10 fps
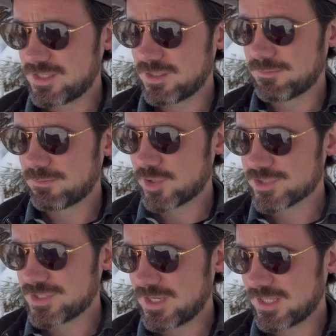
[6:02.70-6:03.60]
in
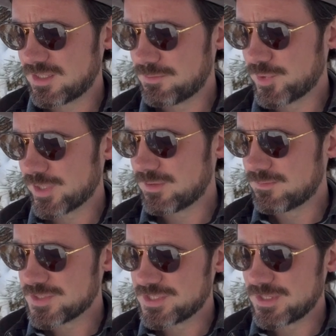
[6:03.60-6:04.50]
person at the Bryggen
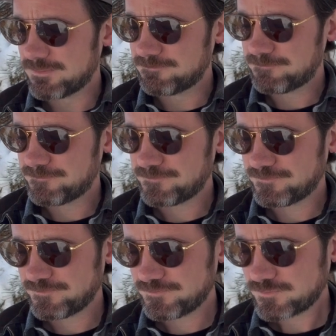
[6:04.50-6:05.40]
Museum.
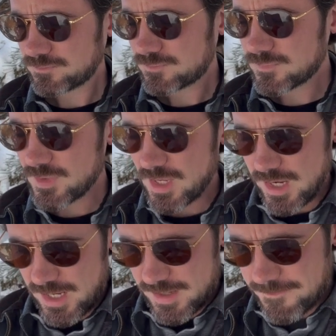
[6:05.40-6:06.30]

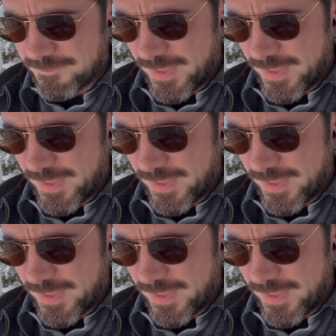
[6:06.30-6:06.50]
Um,